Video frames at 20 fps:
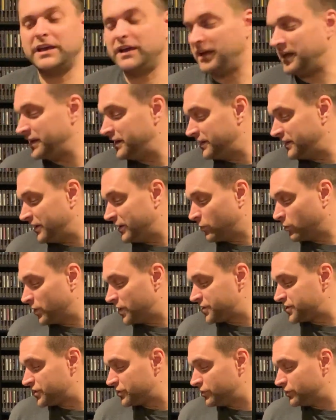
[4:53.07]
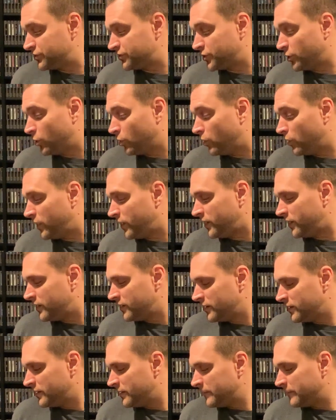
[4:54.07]
And the original toy,
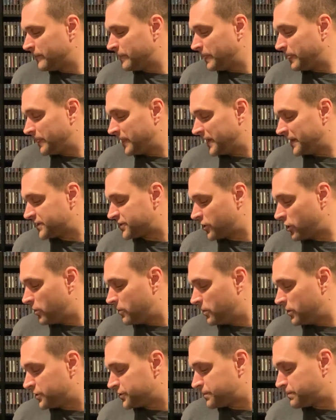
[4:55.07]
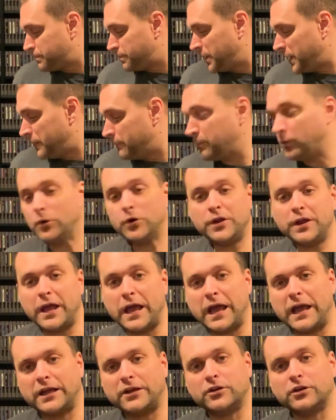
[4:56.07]
it's almost pinpoint
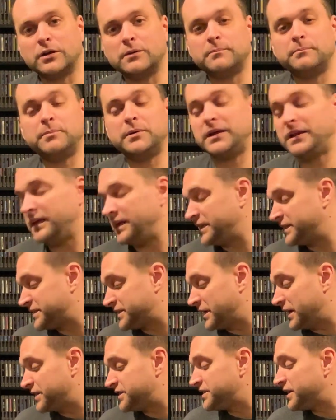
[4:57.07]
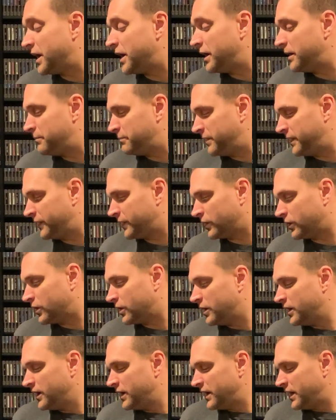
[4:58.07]
accurate, but it's a ton bigger.